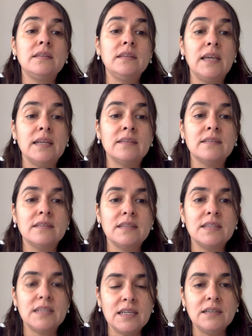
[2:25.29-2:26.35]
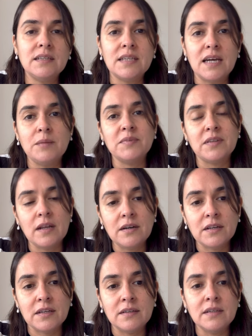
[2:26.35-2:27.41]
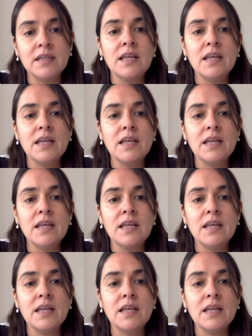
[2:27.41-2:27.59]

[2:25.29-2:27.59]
gets 10 times larger,